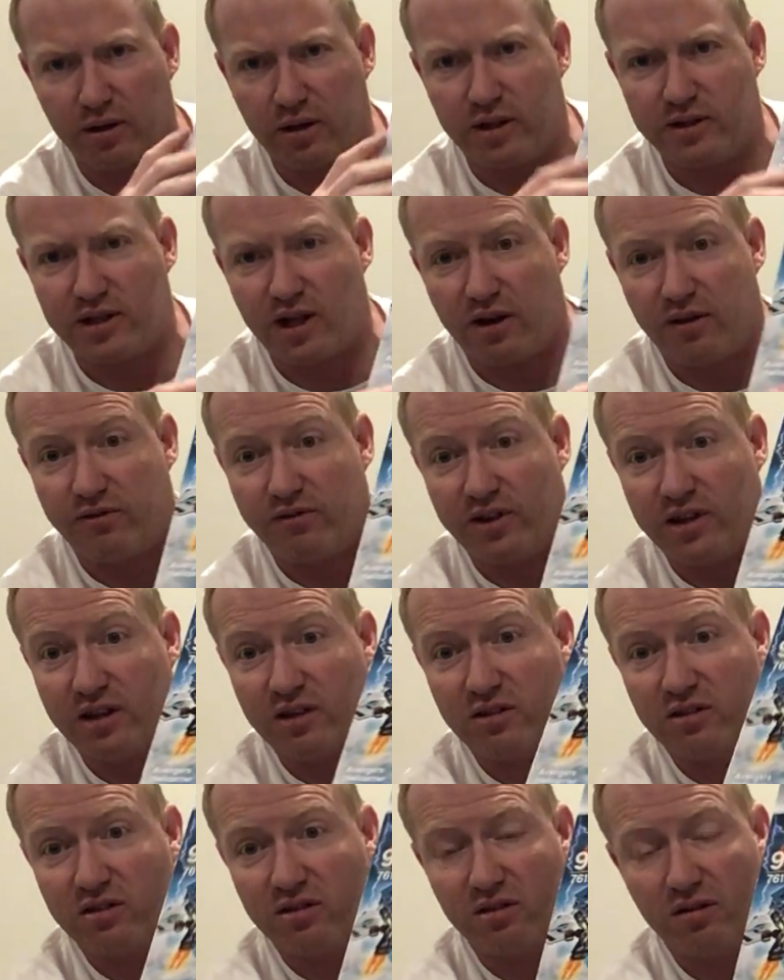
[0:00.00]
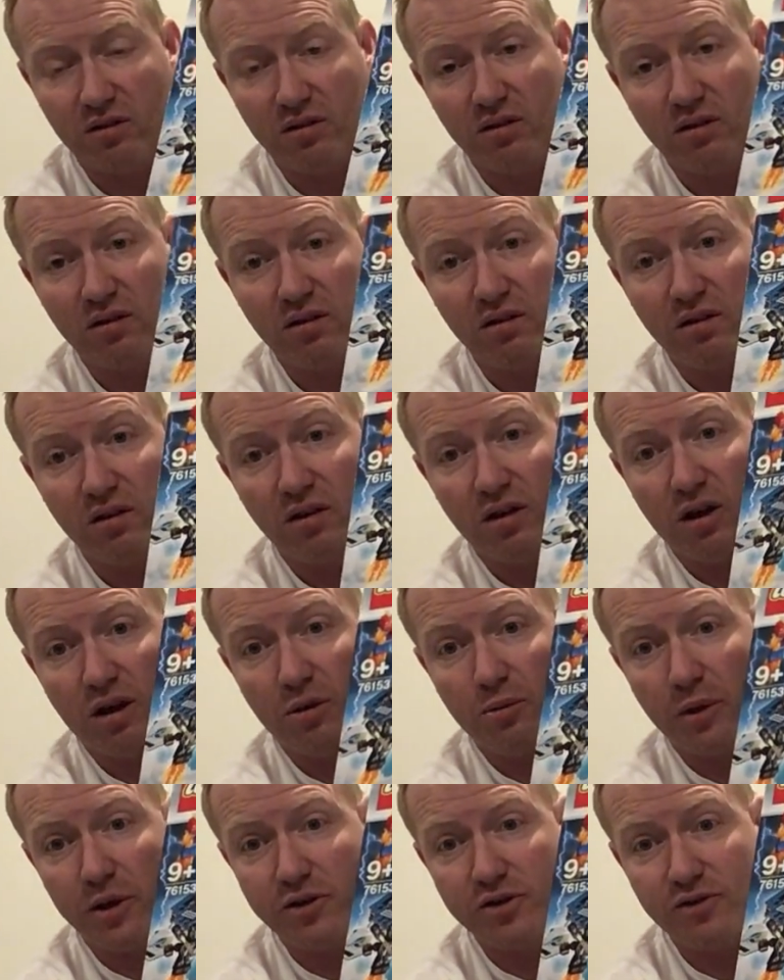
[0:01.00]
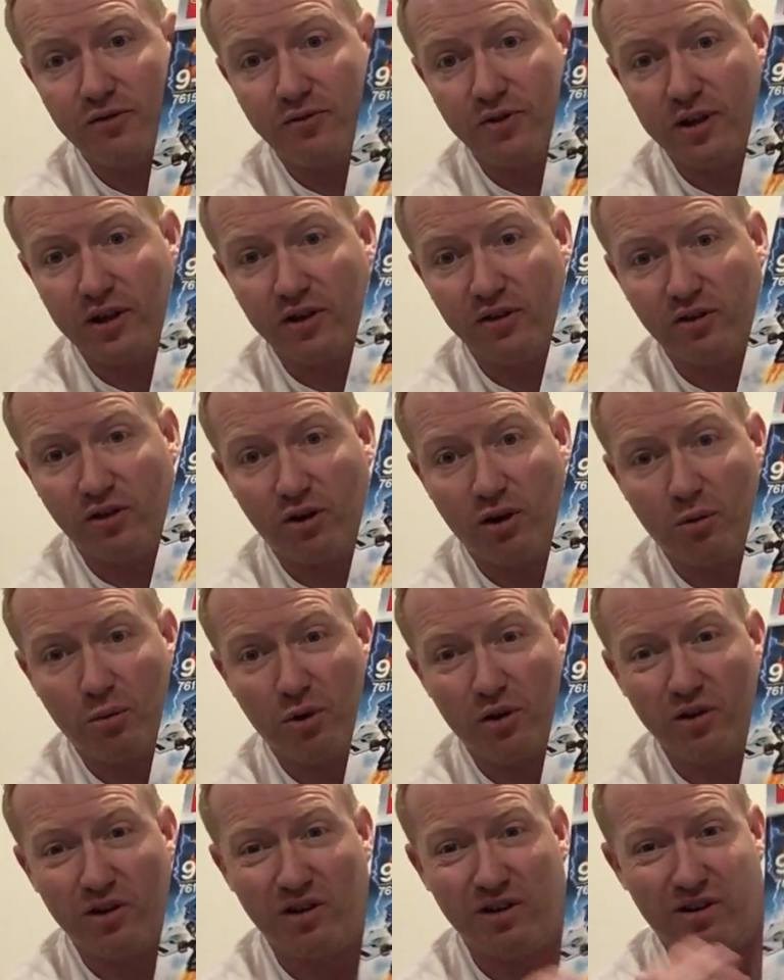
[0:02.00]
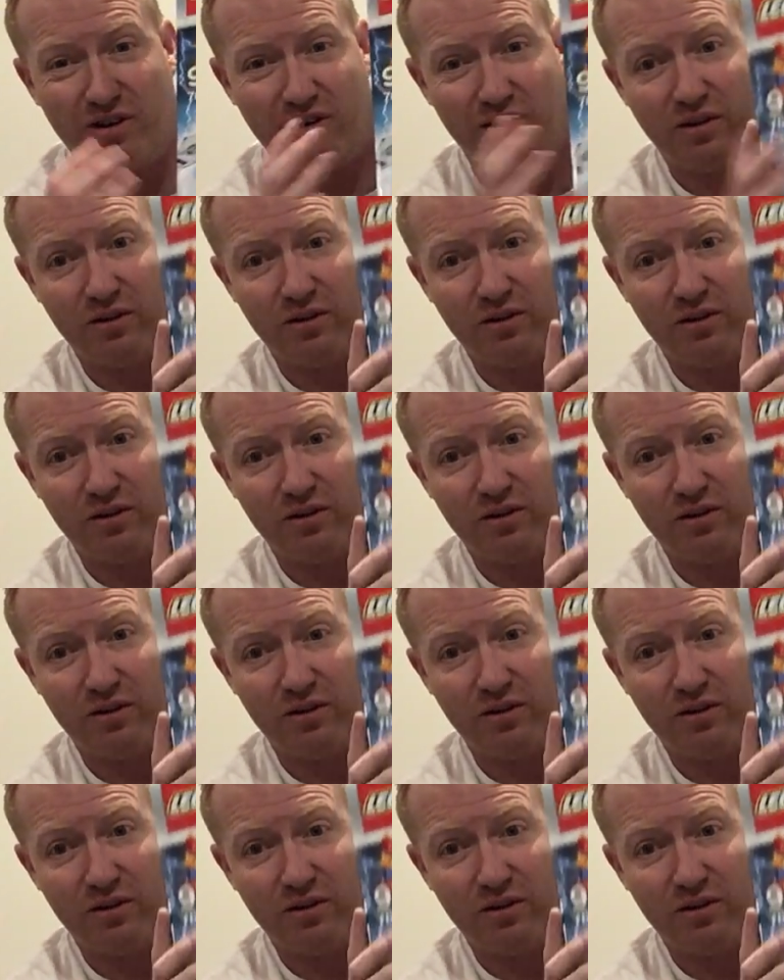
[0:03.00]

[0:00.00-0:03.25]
a ton of figures, a whole bunch of figures that I wanted.